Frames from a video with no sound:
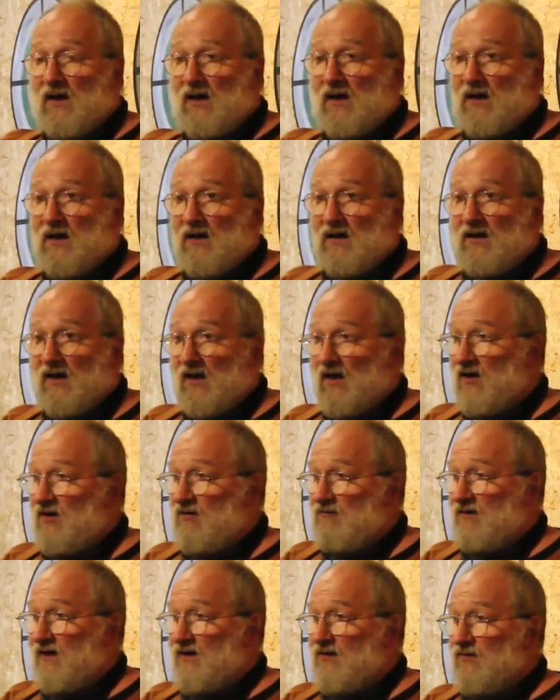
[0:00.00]

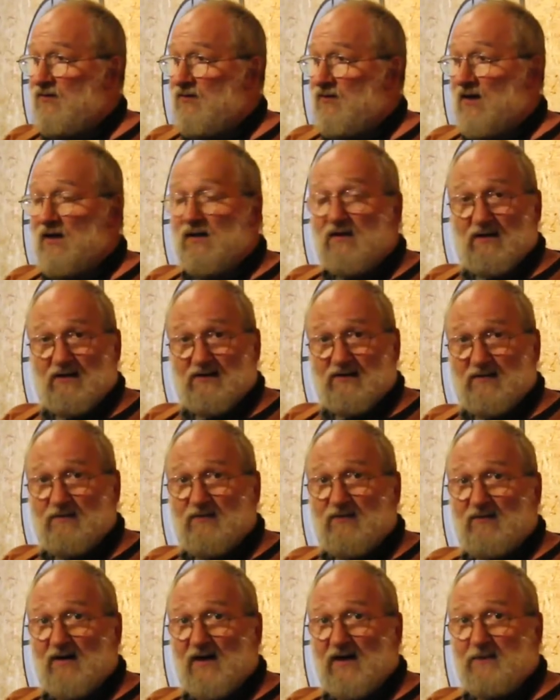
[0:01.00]
Our
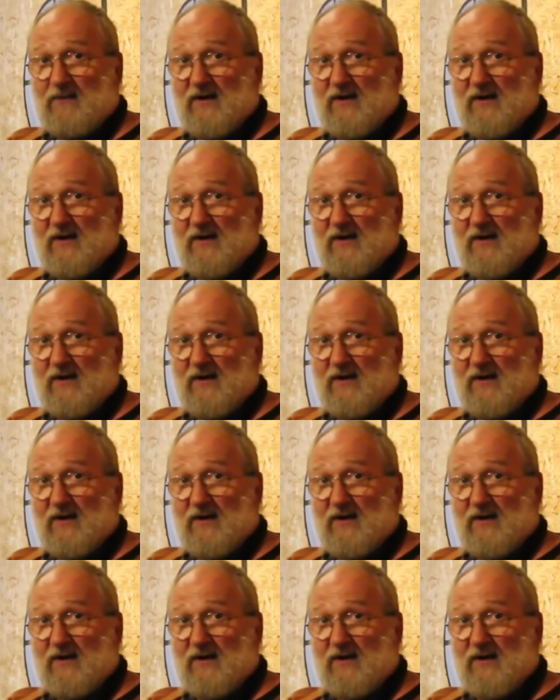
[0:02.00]
customer